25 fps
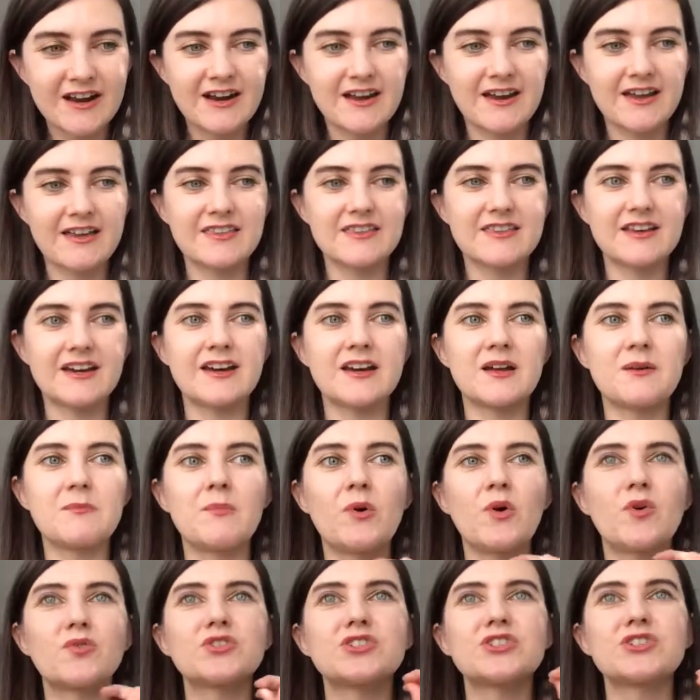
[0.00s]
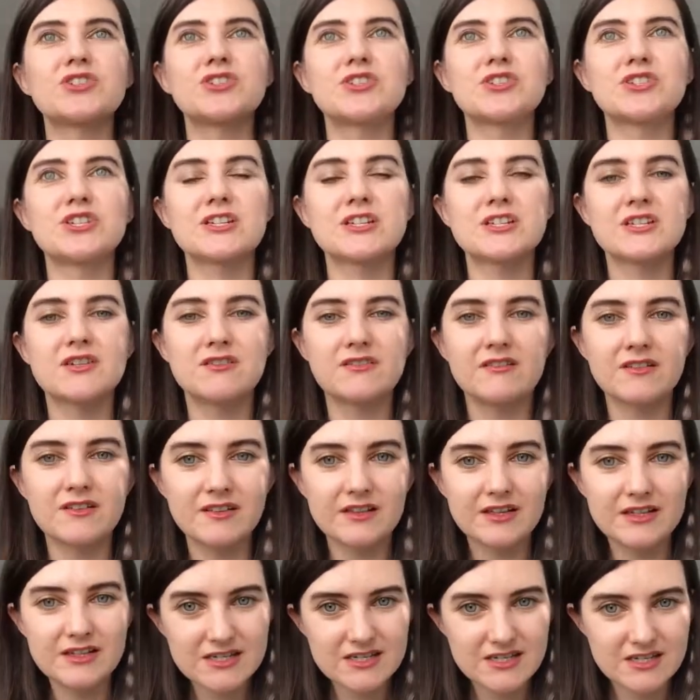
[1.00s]
and that emotion just
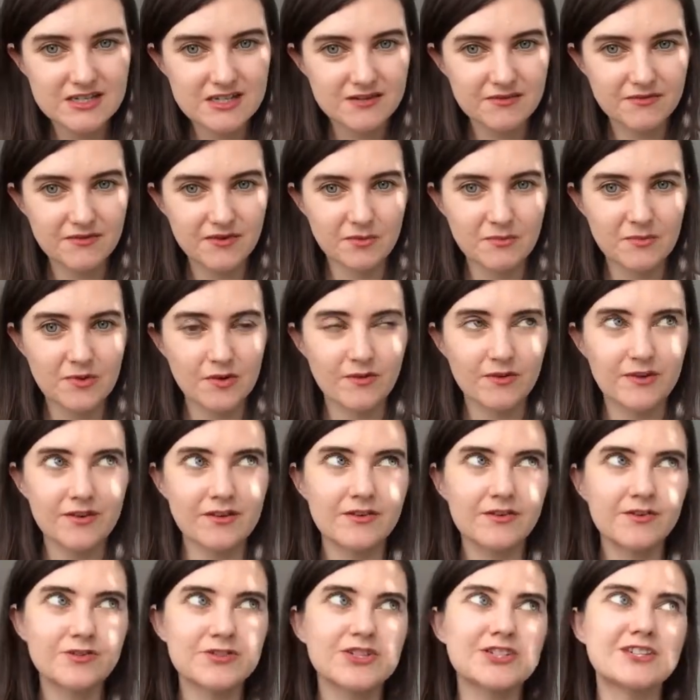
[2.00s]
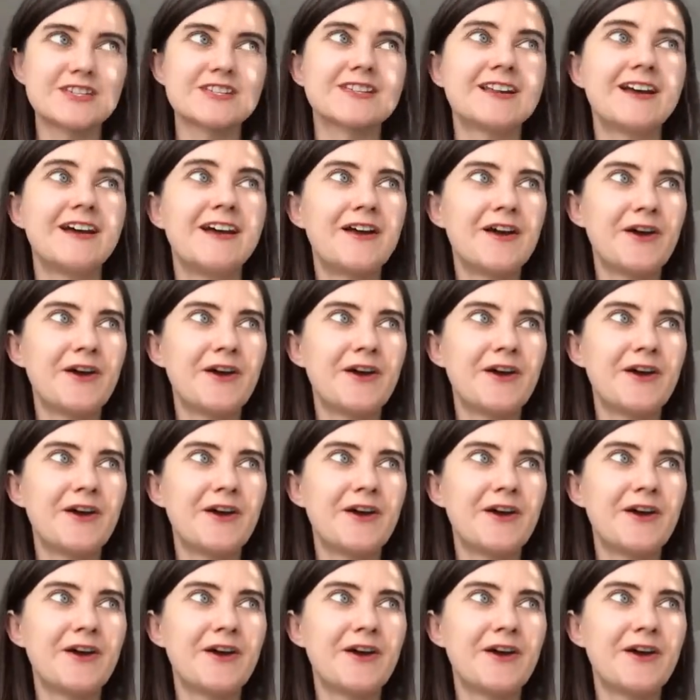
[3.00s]
releases from you, and you just